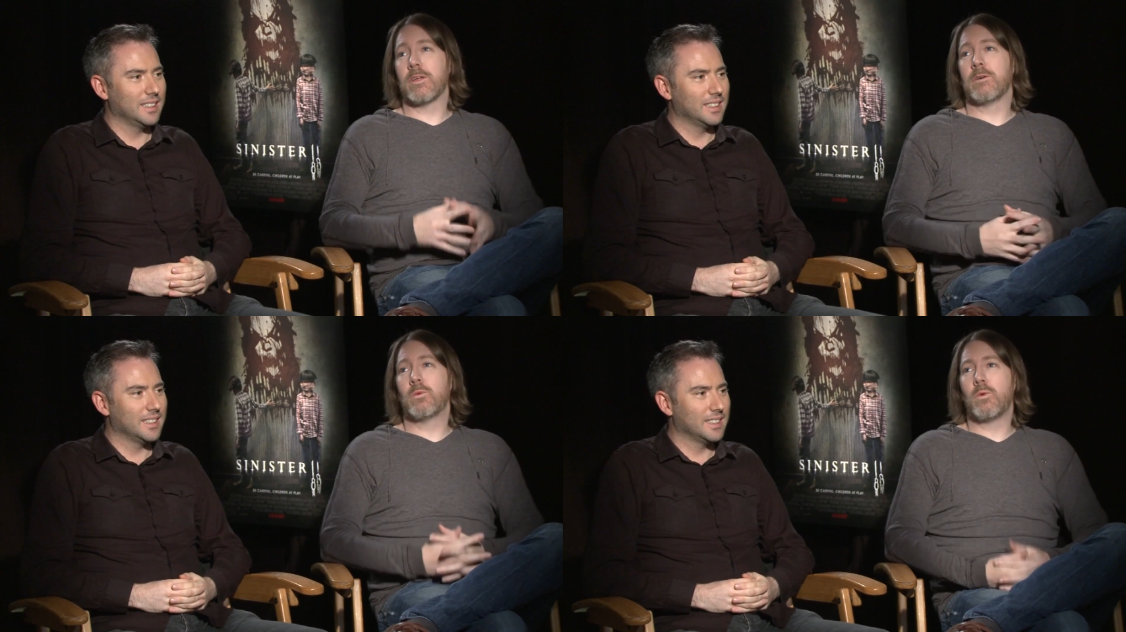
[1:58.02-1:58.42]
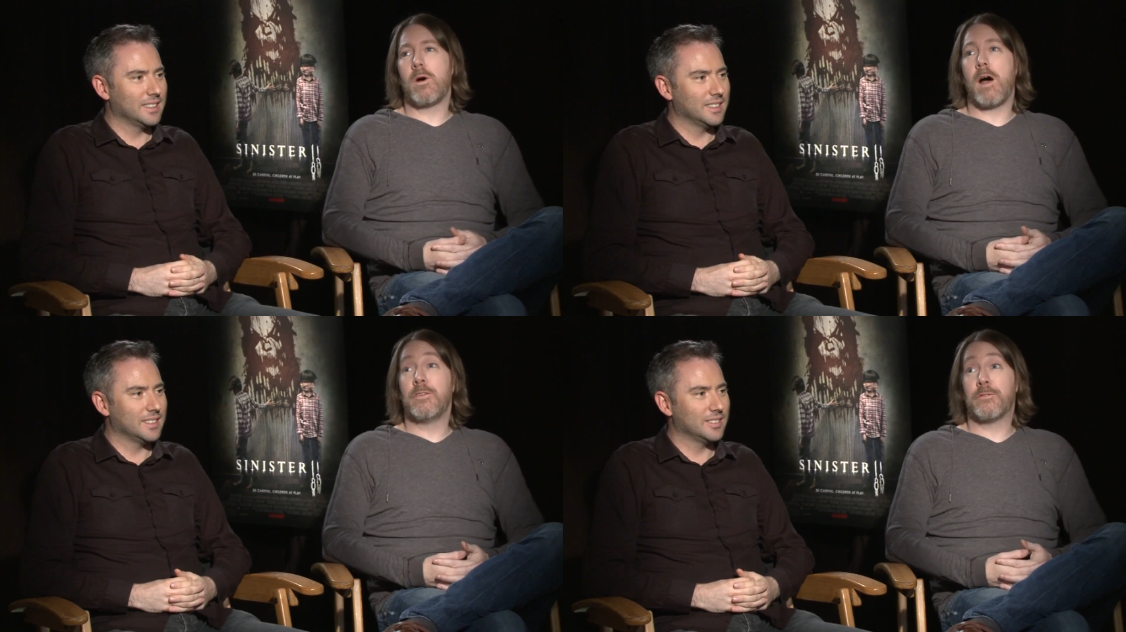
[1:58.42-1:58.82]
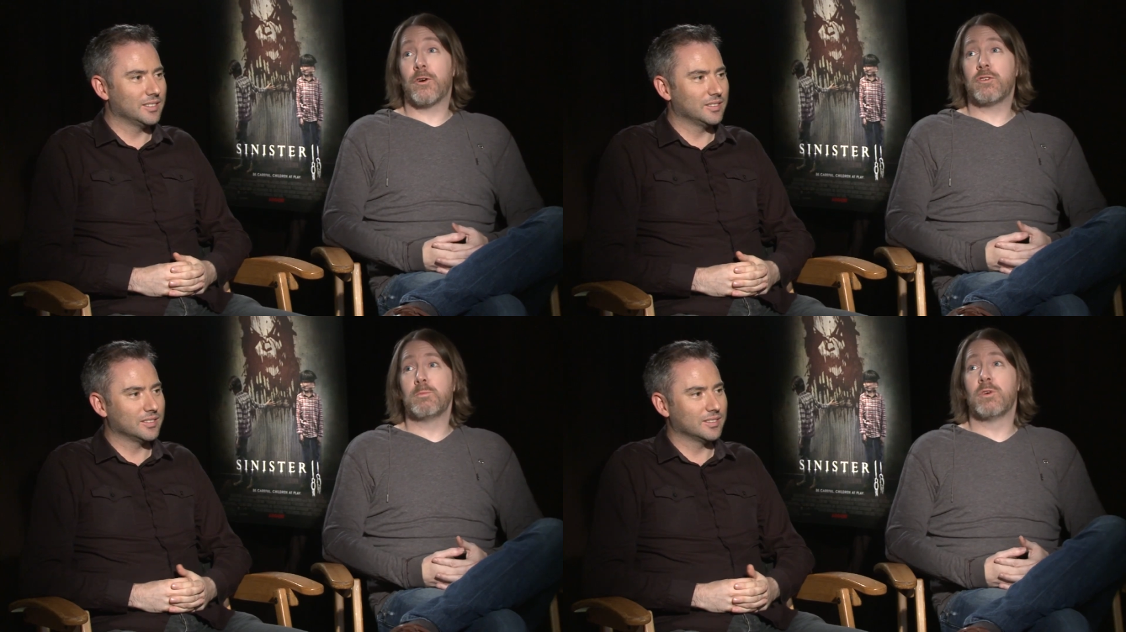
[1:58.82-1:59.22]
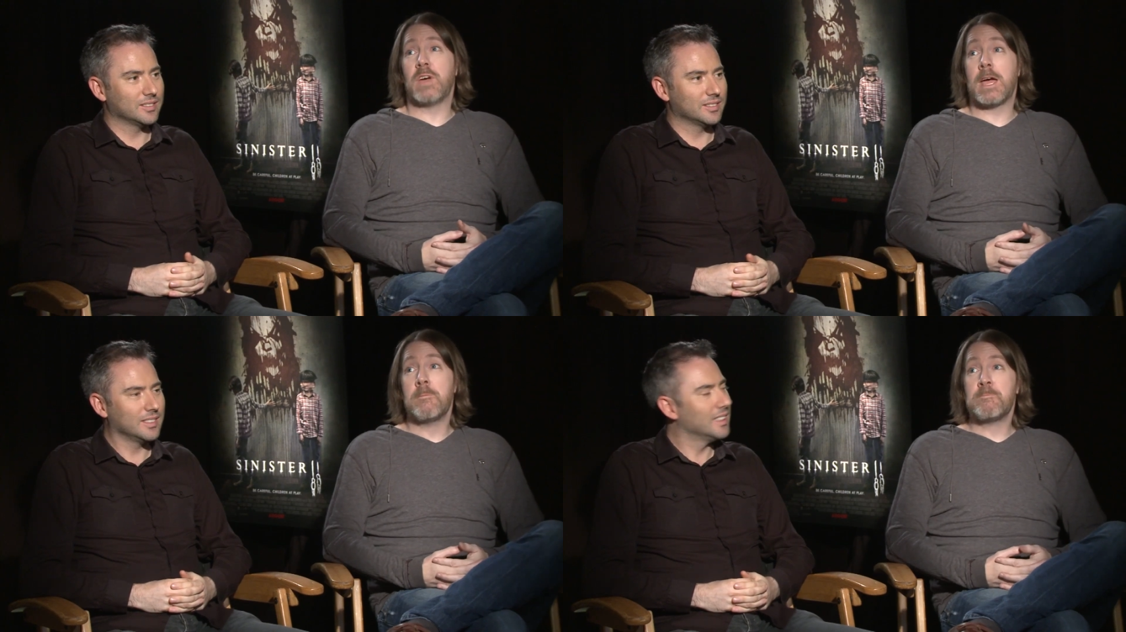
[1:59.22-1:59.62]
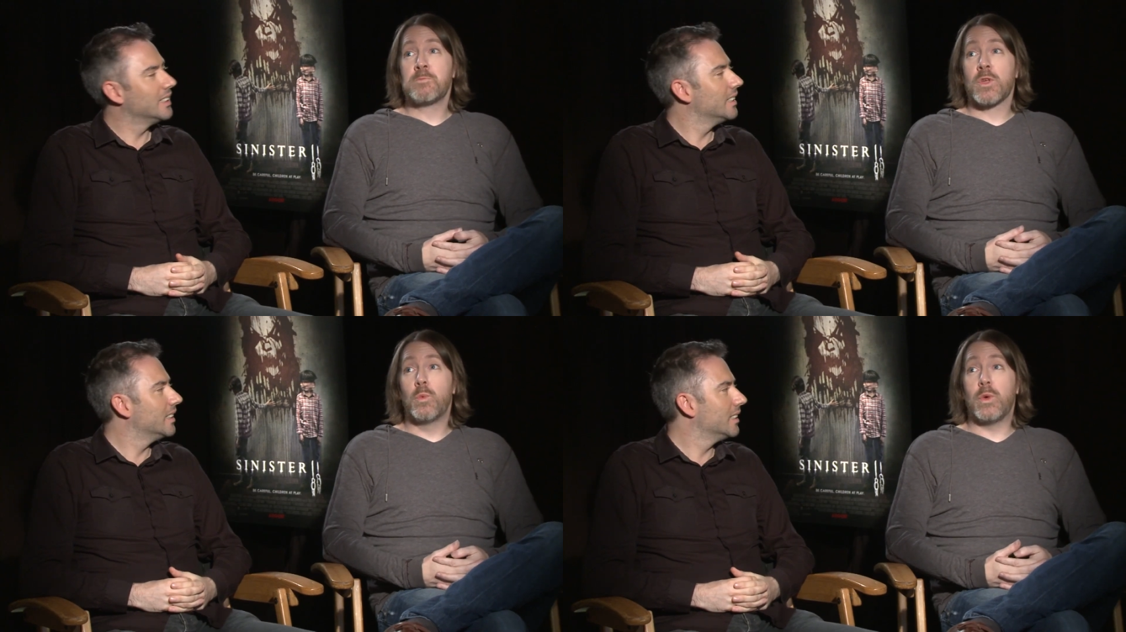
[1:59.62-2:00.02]
Speaker 1: of the, on the first movie,
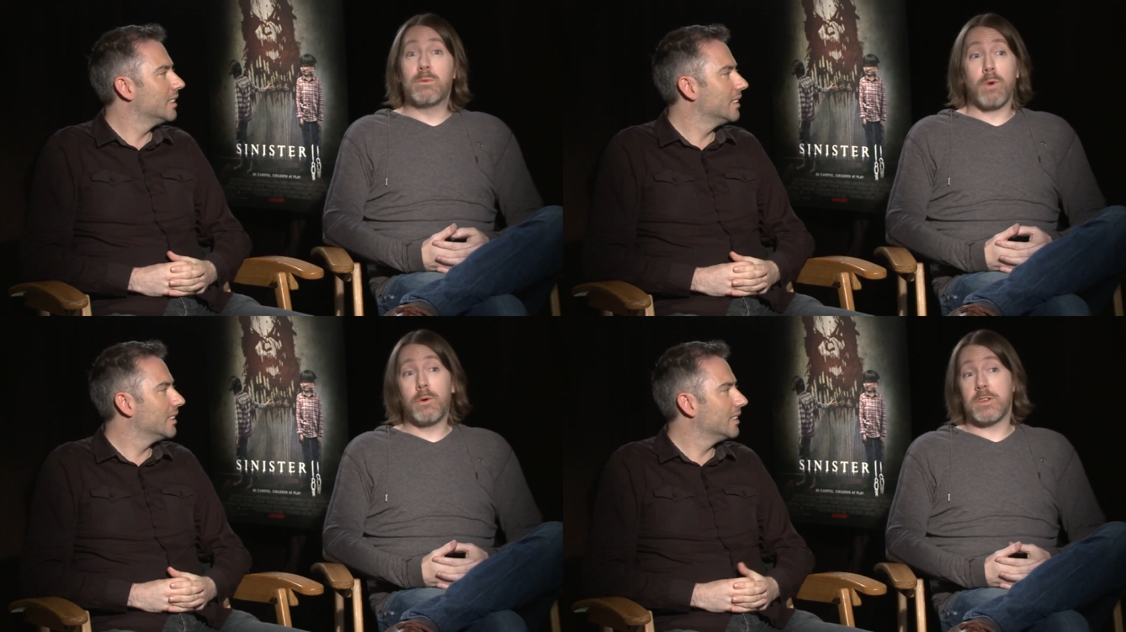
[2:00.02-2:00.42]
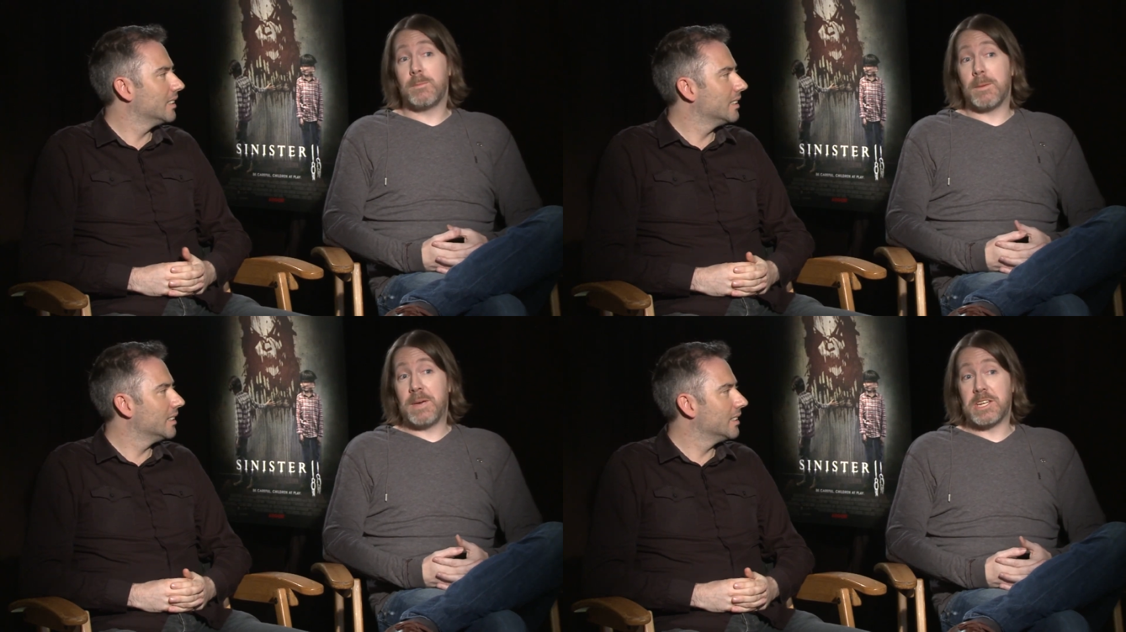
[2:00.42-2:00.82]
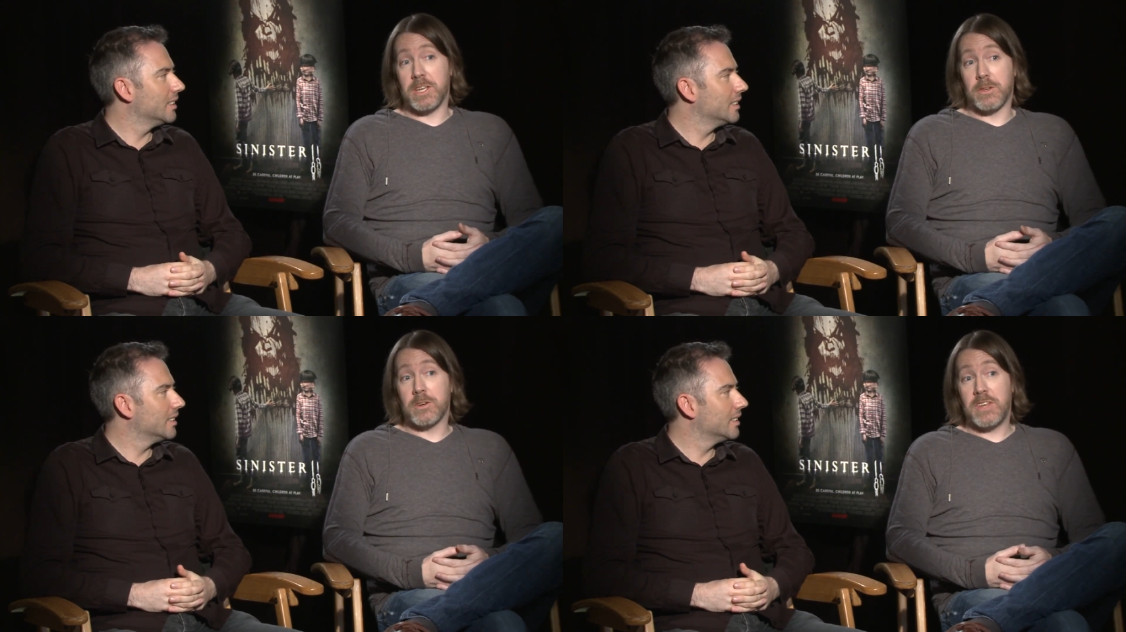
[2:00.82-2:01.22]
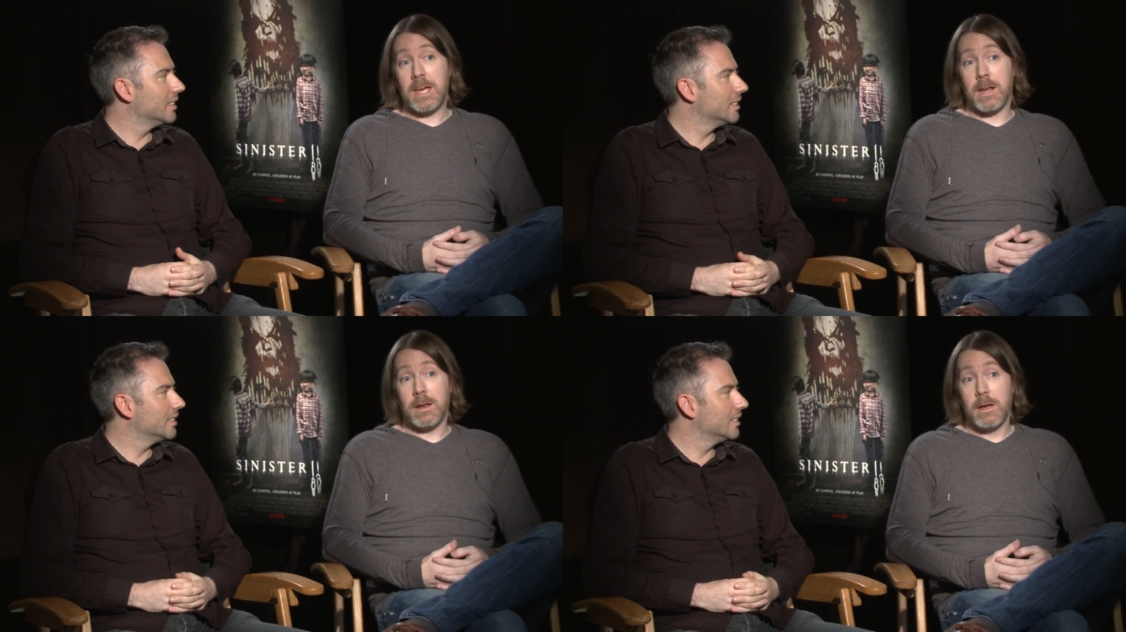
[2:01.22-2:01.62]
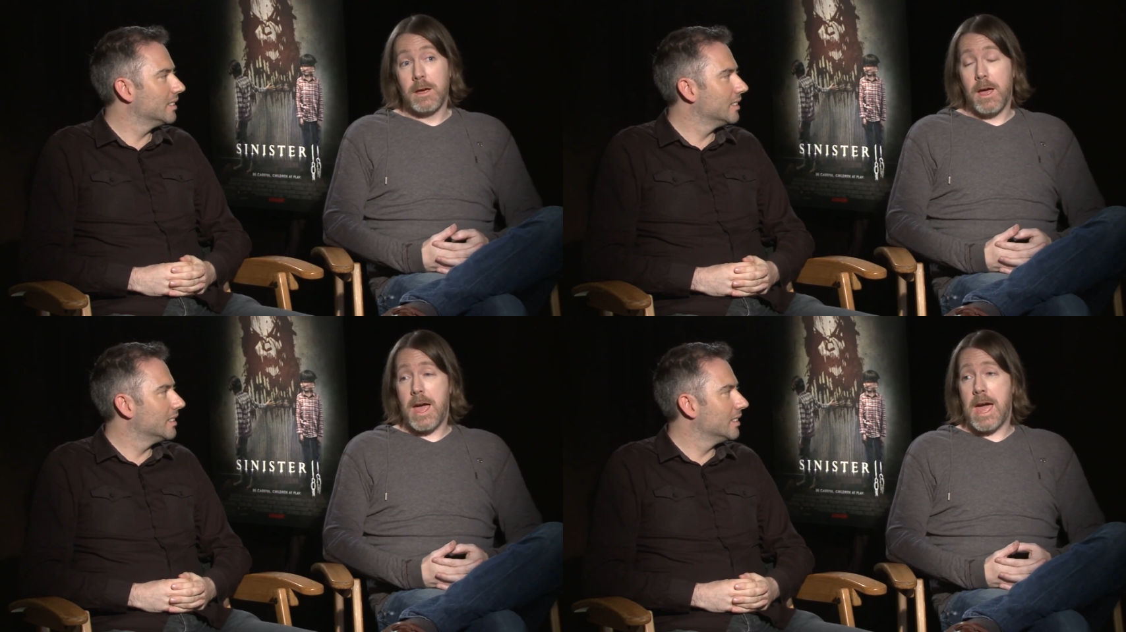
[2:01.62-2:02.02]
we wrote it to be P G thirteen.
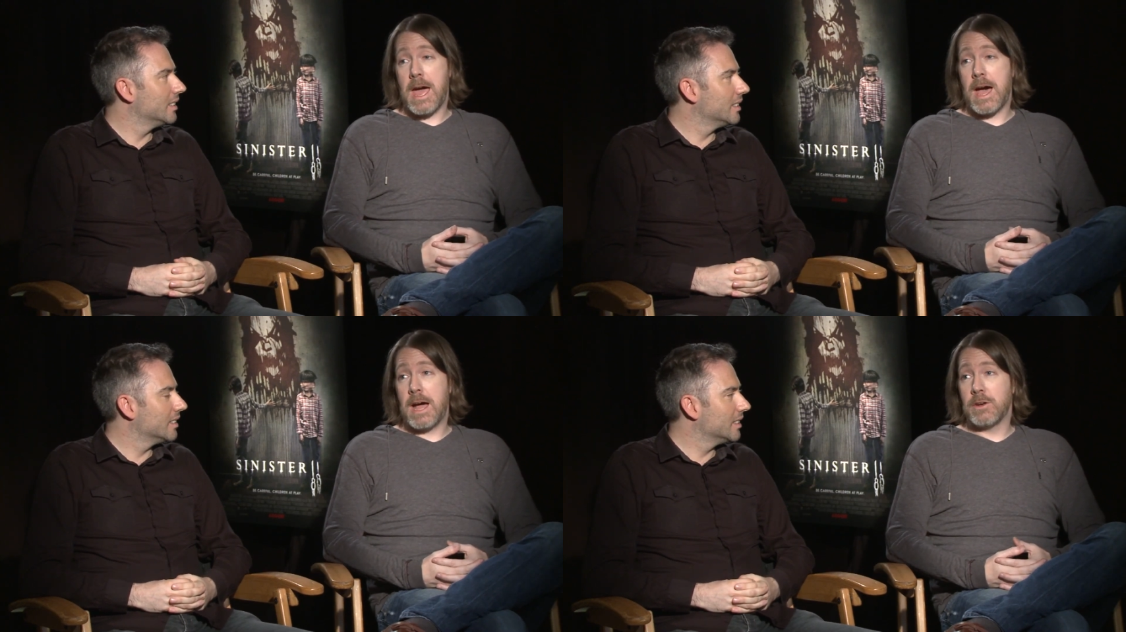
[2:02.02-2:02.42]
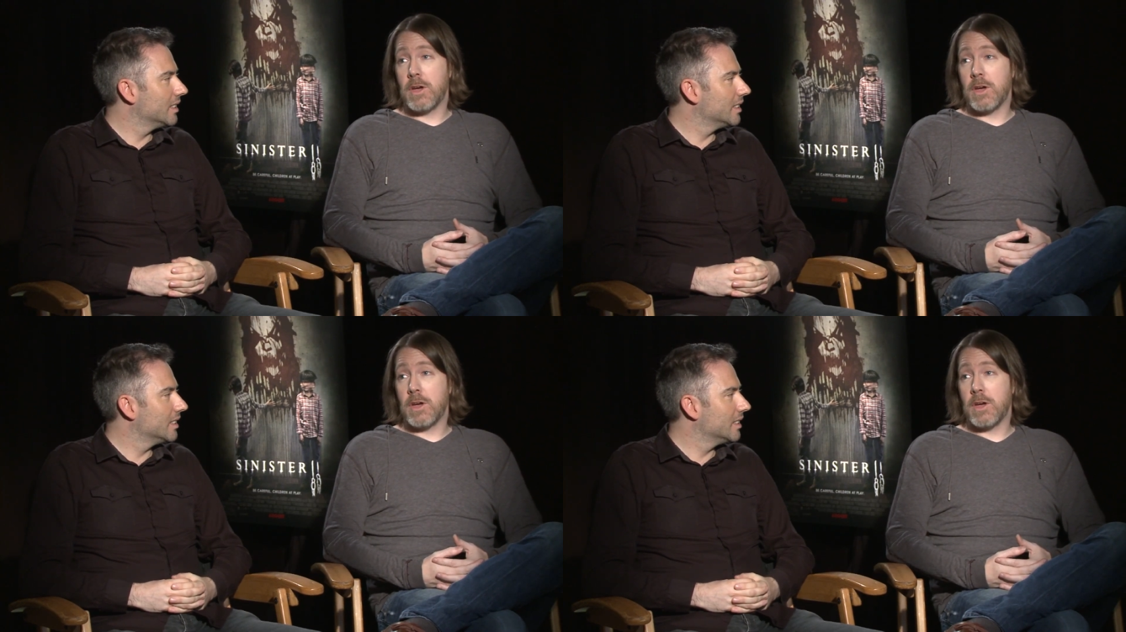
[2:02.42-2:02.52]
And,